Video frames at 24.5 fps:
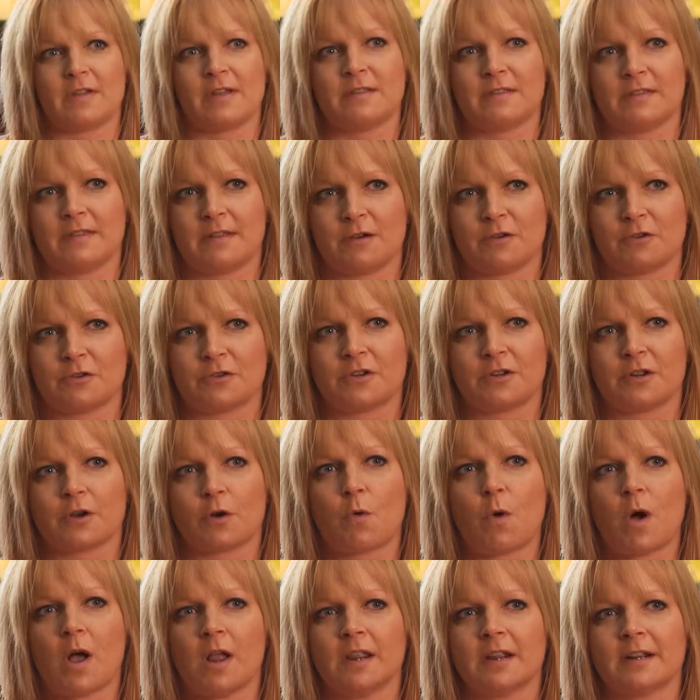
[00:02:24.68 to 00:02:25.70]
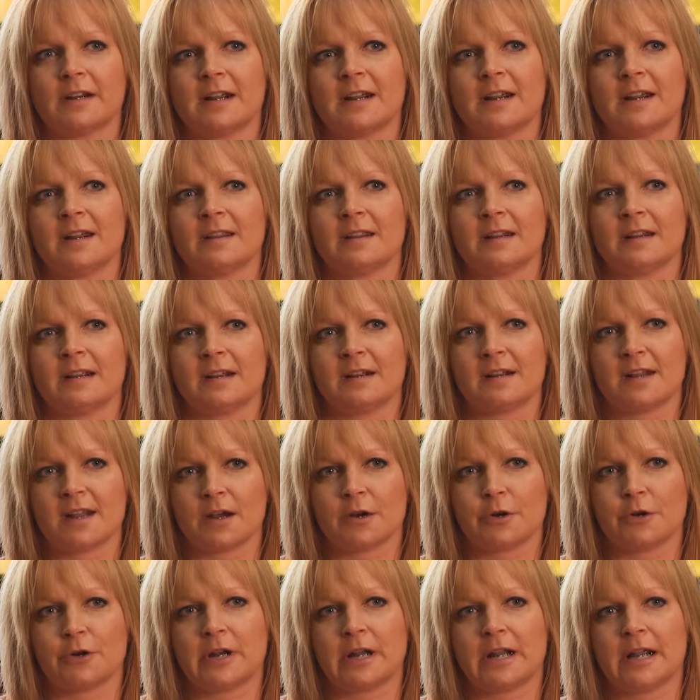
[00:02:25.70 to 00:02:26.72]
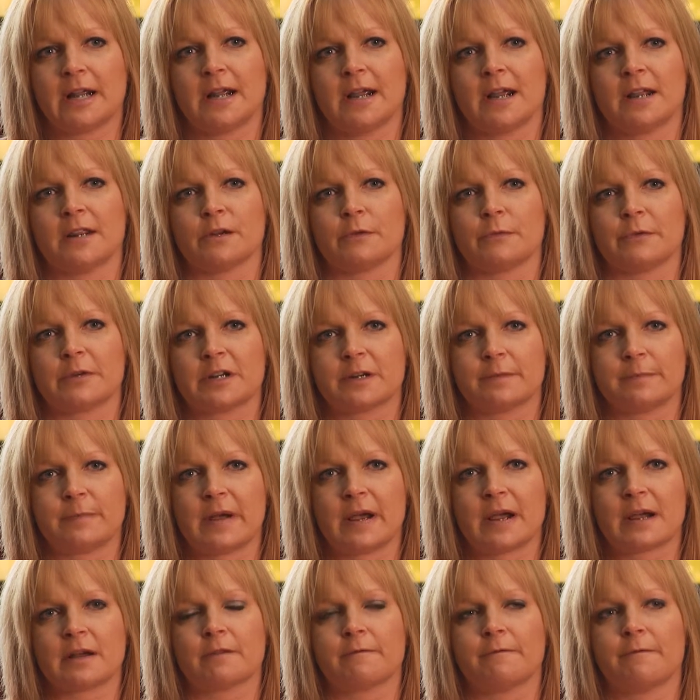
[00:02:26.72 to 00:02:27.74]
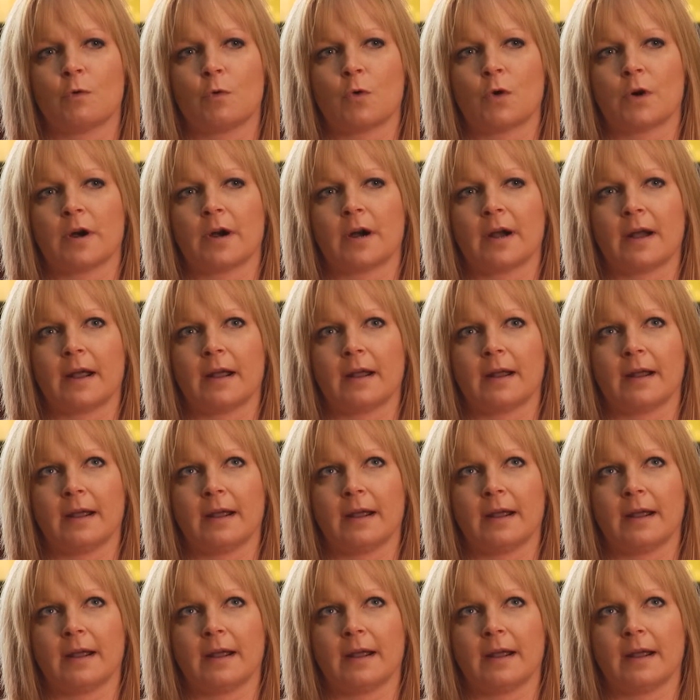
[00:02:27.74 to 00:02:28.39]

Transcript: There's the quality and the integrity and the respect for